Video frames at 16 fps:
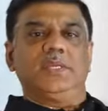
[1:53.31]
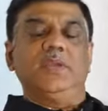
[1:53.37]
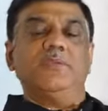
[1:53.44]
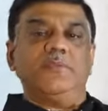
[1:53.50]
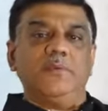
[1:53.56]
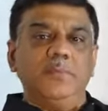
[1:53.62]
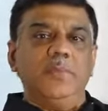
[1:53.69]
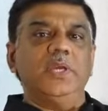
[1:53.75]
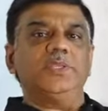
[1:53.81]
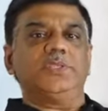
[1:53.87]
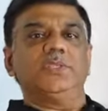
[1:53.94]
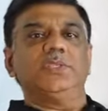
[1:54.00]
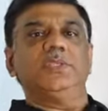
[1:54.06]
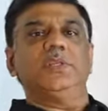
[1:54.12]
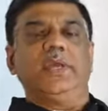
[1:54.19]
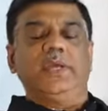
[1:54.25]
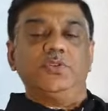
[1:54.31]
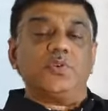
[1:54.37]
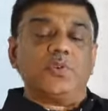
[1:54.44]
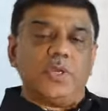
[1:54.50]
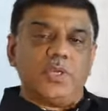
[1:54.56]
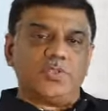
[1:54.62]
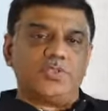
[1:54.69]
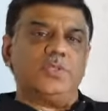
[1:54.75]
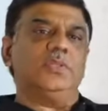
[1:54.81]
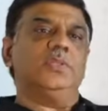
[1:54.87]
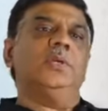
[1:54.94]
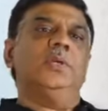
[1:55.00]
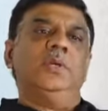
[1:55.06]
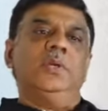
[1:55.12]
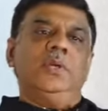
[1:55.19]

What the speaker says: information, education